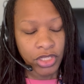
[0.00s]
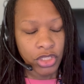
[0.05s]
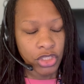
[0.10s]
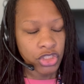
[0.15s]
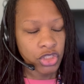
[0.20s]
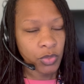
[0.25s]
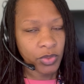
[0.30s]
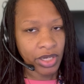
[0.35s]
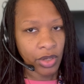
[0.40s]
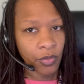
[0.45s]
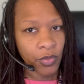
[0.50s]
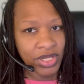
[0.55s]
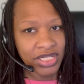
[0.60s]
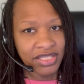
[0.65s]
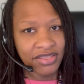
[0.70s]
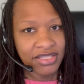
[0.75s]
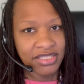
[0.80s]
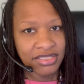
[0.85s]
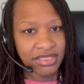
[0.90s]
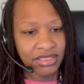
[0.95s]
So when I went to
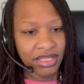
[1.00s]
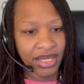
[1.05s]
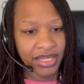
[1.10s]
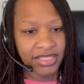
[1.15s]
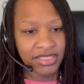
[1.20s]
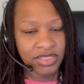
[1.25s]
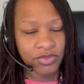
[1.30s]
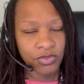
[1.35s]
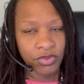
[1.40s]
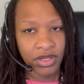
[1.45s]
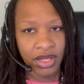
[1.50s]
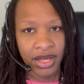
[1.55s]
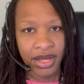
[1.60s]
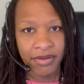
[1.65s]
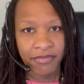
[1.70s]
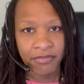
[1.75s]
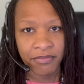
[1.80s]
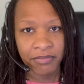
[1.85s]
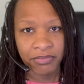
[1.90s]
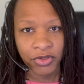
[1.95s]
this client's
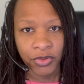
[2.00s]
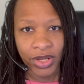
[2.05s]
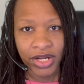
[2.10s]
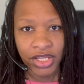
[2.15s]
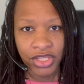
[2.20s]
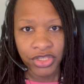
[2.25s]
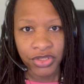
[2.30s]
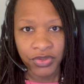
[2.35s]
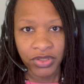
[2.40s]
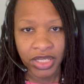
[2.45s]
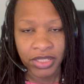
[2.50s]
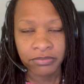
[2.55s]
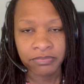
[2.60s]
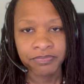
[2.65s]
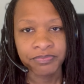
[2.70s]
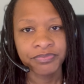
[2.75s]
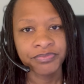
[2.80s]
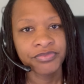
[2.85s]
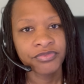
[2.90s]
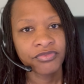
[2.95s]
credit union
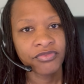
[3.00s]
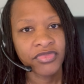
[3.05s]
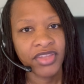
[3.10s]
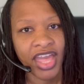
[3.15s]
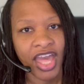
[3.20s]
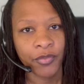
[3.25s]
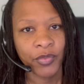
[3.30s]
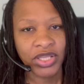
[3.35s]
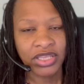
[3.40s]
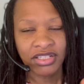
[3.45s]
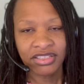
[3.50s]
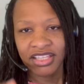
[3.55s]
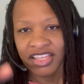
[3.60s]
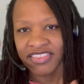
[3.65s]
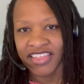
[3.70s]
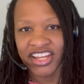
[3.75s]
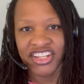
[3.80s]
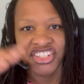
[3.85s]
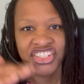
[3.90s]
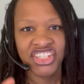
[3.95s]
and we looked at
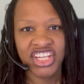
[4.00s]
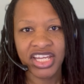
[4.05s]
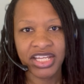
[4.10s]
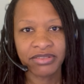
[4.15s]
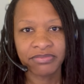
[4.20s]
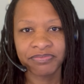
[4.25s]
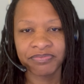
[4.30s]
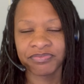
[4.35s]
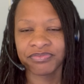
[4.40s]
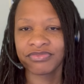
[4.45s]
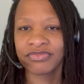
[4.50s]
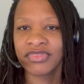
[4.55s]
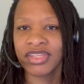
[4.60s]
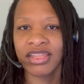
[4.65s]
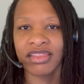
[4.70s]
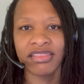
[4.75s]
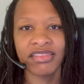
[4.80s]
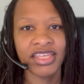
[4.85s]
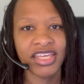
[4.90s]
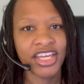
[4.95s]
that sheet,
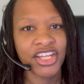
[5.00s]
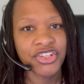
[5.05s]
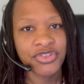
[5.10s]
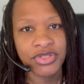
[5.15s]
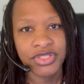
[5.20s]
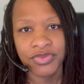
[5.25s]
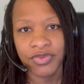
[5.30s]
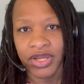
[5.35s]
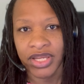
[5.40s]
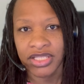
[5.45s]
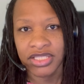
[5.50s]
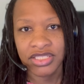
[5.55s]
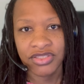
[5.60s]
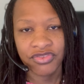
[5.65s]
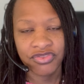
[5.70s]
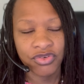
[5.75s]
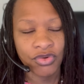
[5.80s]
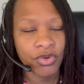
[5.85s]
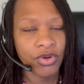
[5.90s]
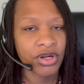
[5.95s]
the interest rates
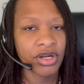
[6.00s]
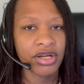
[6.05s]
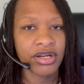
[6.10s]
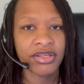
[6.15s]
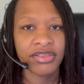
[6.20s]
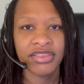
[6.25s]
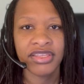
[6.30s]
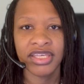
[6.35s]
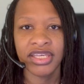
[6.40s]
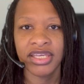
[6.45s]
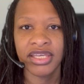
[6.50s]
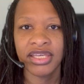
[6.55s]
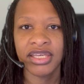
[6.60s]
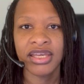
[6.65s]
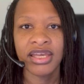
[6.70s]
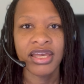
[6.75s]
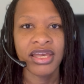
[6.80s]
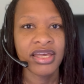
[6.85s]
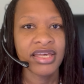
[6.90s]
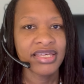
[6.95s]
for the
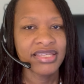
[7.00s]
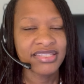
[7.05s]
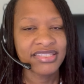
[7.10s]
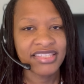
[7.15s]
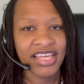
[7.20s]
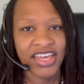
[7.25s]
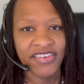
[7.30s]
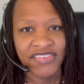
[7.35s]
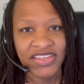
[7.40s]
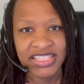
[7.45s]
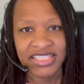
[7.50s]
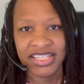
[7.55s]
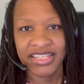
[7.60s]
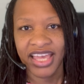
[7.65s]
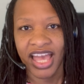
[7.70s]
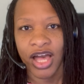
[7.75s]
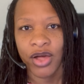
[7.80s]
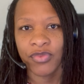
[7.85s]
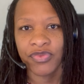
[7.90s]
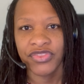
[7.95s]
savings
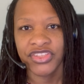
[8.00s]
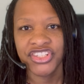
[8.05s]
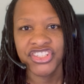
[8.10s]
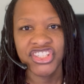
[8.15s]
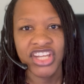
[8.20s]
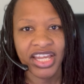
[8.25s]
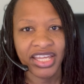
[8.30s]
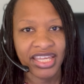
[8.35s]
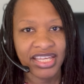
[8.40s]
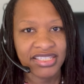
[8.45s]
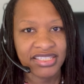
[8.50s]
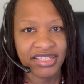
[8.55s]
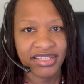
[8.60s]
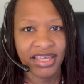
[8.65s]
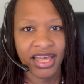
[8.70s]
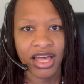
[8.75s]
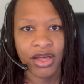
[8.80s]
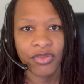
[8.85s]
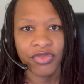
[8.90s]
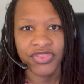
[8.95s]
account, the checkings
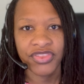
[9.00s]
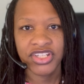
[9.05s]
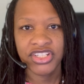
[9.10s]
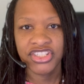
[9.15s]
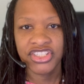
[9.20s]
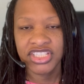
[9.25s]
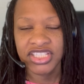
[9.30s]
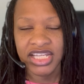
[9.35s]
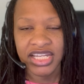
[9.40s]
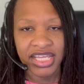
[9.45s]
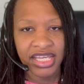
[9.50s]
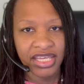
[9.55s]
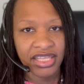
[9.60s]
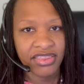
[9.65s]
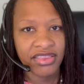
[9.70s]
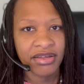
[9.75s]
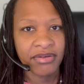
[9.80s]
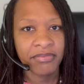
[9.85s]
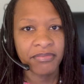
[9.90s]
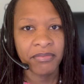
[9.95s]
account, the CD,
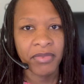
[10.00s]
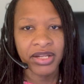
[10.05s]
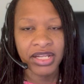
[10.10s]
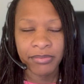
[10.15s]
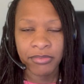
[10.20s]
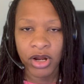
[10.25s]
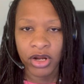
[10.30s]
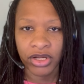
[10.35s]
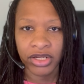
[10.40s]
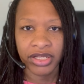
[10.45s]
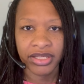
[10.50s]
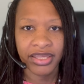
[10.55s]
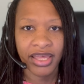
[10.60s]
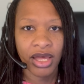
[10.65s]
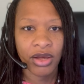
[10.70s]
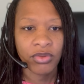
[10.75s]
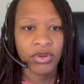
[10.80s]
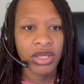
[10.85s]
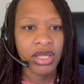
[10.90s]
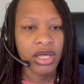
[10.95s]
the money market
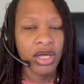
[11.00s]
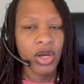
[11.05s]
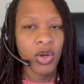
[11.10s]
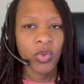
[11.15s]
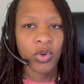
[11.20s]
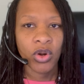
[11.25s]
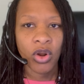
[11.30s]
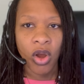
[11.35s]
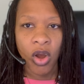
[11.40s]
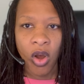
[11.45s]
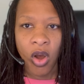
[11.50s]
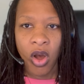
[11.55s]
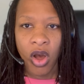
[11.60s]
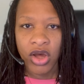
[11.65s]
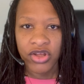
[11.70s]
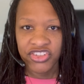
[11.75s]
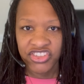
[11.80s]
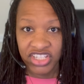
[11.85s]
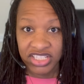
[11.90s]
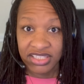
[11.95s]
account were
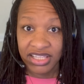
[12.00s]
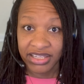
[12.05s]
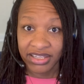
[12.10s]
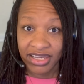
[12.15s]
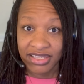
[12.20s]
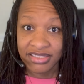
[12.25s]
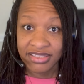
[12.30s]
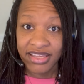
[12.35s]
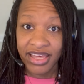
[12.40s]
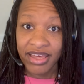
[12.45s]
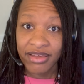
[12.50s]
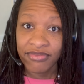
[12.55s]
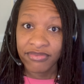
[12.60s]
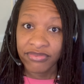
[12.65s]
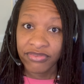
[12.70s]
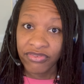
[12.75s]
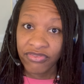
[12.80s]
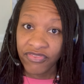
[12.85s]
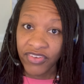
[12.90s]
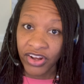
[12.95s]
all, just like I said,
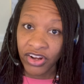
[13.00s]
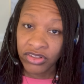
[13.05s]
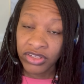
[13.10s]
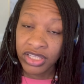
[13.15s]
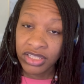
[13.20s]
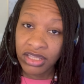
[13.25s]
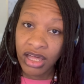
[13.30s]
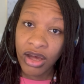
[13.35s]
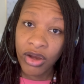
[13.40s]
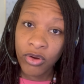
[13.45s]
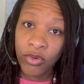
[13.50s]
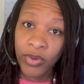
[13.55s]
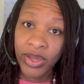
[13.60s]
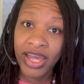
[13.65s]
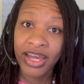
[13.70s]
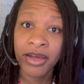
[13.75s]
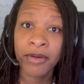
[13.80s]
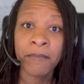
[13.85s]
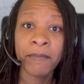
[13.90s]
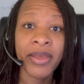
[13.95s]
fairly low
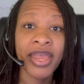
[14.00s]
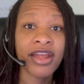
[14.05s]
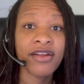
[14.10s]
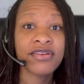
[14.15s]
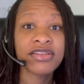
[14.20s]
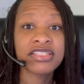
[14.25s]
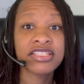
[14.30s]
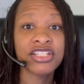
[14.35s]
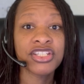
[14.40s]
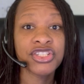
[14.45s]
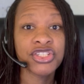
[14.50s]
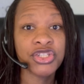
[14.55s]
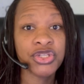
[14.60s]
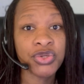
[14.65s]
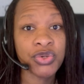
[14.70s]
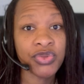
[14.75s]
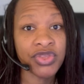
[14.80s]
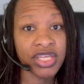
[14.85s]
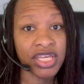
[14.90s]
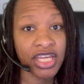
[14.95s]
in comparison
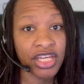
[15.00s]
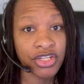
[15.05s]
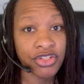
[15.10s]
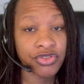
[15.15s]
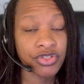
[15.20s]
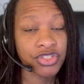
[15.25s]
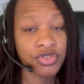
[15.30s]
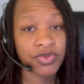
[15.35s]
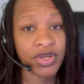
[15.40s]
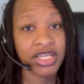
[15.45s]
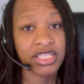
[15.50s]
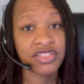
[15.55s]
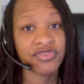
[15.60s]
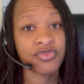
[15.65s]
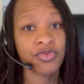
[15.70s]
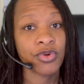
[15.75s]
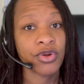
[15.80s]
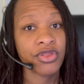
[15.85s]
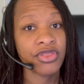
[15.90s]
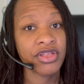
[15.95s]
to the interest rates
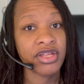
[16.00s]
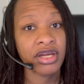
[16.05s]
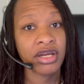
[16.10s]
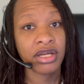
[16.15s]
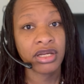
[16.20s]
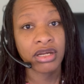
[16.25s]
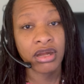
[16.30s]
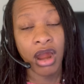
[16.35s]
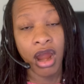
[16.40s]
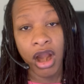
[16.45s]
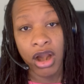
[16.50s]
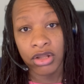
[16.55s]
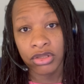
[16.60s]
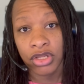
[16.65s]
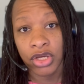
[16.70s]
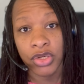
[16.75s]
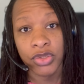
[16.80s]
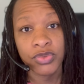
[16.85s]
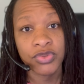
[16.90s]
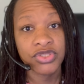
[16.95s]
for the car
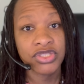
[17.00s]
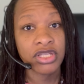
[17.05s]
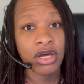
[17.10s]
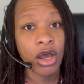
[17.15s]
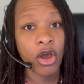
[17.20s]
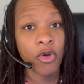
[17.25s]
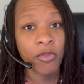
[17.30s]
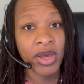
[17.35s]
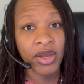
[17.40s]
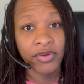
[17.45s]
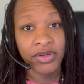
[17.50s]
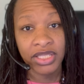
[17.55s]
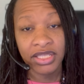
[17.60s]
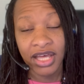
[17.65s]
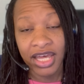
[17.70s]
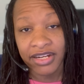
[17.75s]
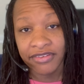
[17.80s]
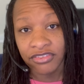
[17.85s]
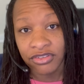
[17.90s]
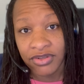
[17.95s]
loans, the home equity
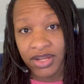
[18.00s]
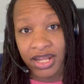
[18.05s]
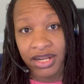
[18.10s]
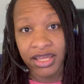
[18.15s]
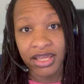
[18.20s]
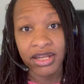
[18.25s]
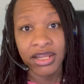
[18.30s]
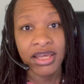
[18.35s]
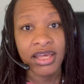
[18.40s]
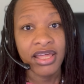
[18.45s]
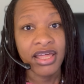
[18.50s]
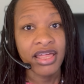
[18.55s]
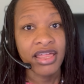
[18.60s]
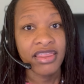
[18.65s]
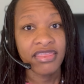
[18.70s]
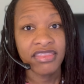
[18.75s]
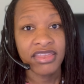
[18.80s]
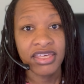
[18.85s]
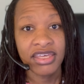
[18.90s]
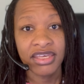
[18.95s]
line of credit,
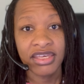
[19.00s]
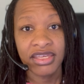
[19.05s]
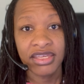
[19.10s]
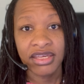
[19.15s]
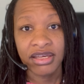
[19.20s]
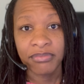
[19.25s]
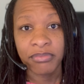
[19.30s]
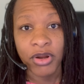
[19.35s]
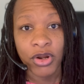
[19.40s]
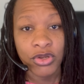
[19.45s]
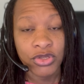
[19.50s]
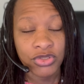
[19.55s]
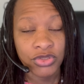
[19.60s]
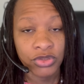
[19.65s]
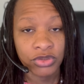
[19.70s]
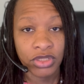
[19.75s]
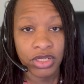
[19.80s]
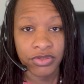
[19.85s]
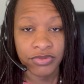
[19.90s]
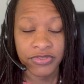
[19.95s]
the personal
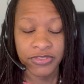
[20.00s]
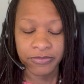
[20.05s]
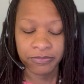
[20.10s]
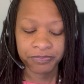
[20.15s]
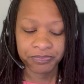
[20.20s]
loans.